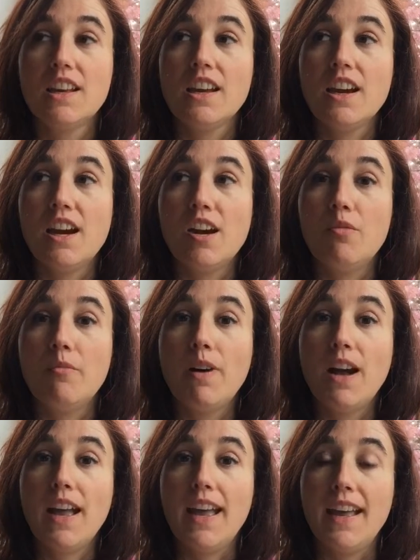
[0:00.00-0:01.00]

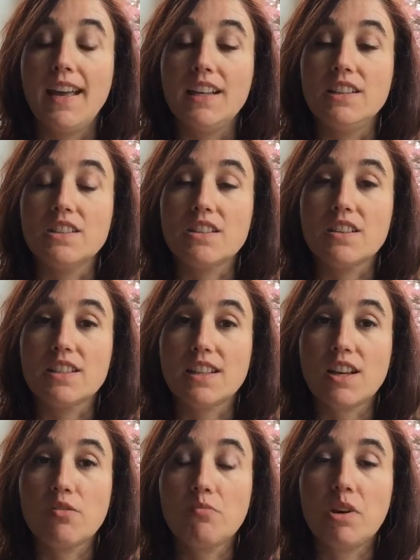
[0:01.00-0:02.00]
And the
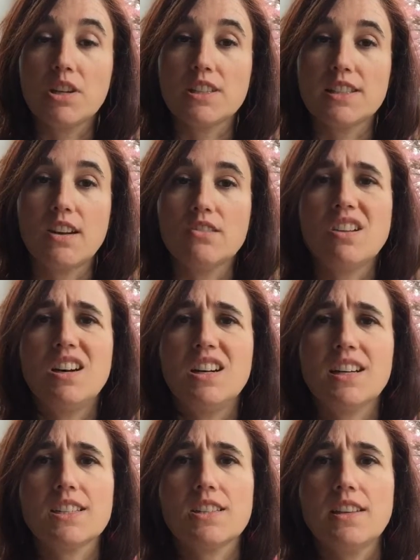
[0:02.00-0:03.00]
second part is how to
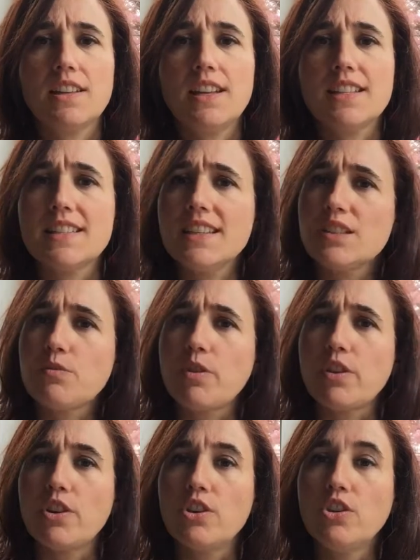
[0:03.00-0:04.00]
actually assess whether